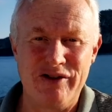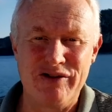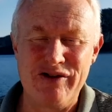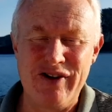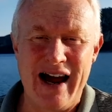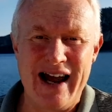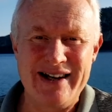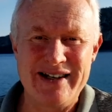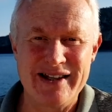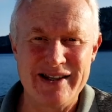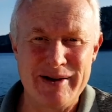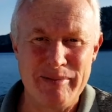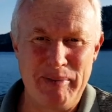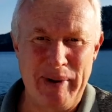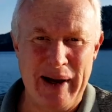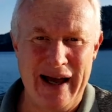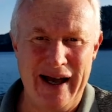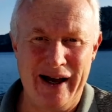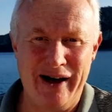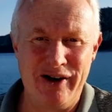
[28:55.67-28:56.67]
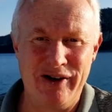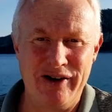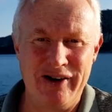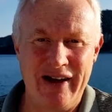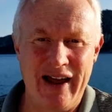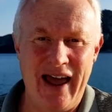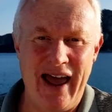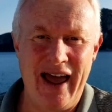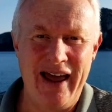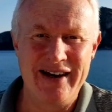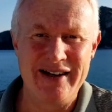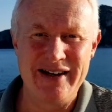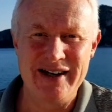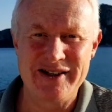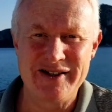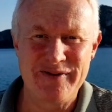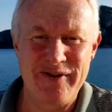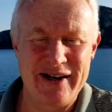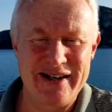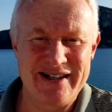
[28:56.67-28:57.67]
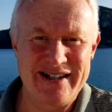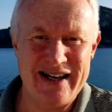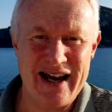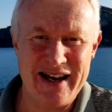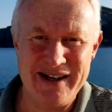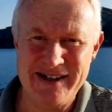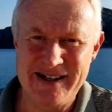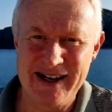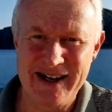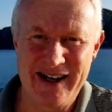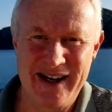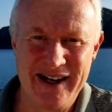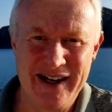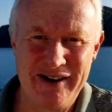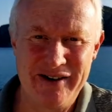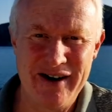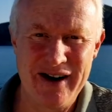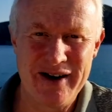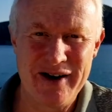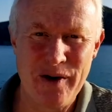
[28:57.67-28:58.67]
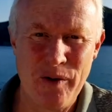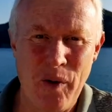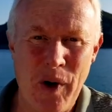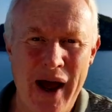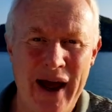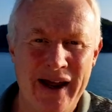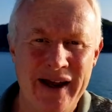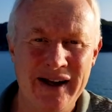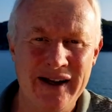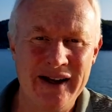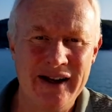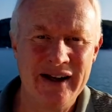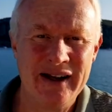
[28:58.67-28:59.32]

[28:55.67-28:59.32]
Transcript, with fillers: right at the bow, and it's fantastic here underway.